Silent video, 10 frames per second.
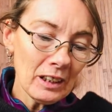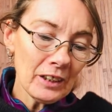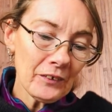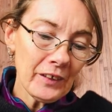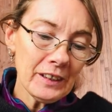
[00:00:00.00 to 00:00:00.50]

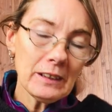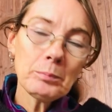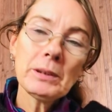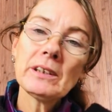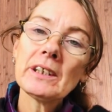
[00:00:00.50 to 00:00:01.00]
at this
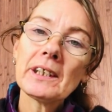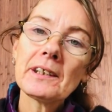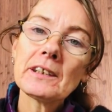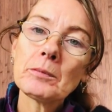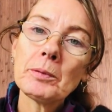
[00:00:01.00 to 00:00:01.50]

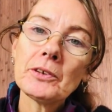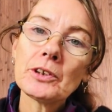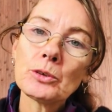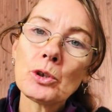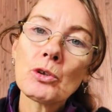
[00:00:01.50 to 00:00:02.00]
particular
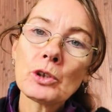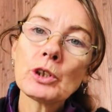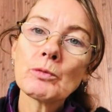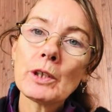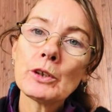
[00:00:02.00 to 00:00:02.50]
spiritual
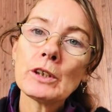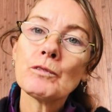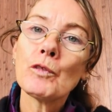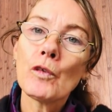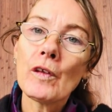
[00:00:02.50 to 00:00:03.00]
crossroads
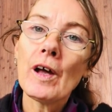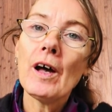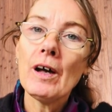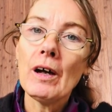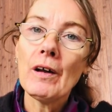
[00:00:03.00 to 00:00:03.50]
for the
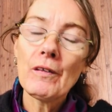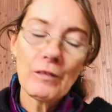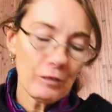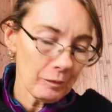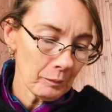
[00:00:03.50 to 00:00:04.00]

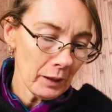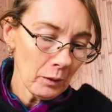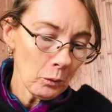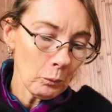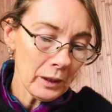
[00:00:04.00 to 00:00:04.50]
earth,
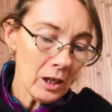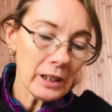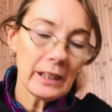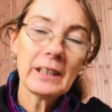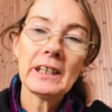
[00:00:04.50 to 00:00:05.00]
we are
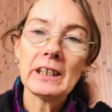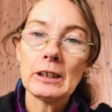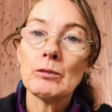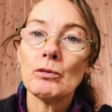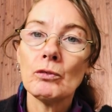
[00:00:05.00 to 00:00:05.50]
getting
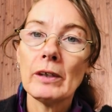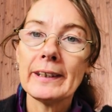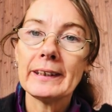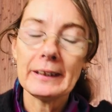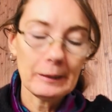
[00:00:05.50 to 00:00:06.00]
it
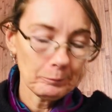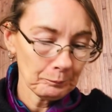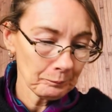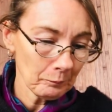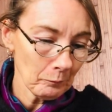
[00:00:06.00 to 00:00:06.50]
ready.
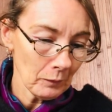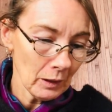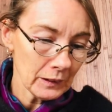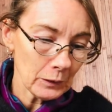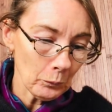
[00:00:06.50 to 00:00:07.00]

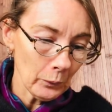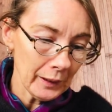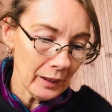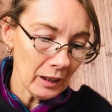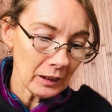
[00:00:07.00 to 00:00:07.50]
So
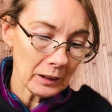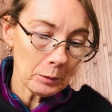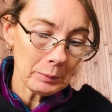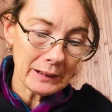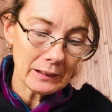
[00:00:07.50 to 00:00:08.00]
we are going
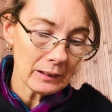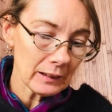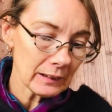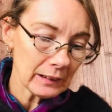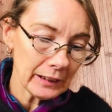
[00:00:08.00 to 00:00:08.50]
to be
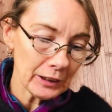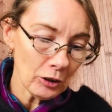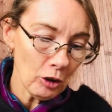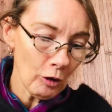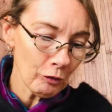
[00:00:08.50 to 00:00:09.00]
dusting it
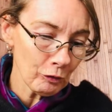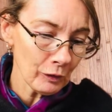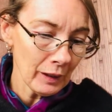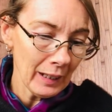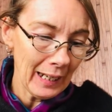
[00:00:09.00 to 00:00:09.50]
off
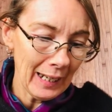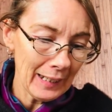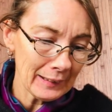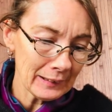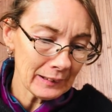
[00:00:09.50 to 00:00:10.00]

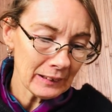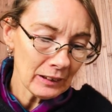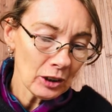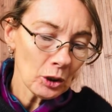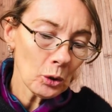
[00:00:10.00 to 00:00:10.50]
and
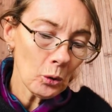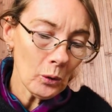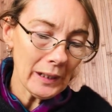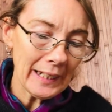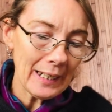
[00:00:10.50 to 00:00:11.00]

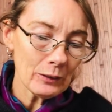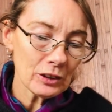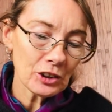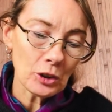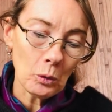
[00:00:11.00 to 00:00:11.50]
calling out
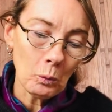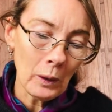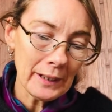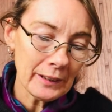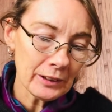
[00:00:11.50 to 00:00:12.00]
to
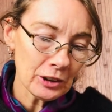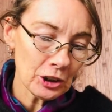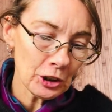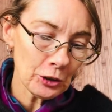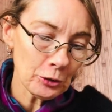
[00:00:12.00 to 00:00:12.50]
awakened
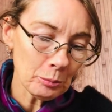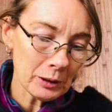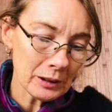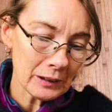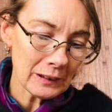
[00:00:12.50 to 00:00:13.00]

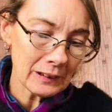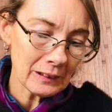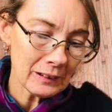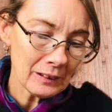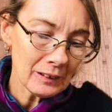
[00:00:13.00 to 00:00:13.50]

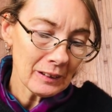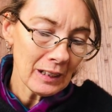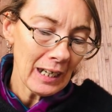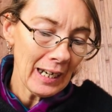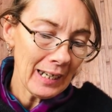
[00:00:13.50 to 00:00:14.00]
humans
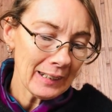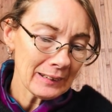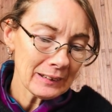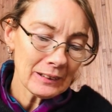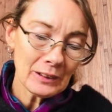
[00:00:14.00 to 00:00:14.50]
and